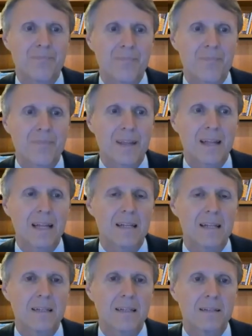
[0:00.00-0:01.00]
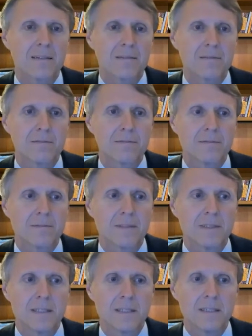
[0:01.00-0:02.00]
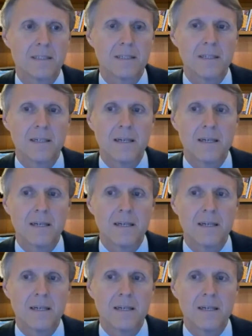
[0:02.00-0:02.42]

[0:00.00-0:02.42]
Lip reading: [no speech]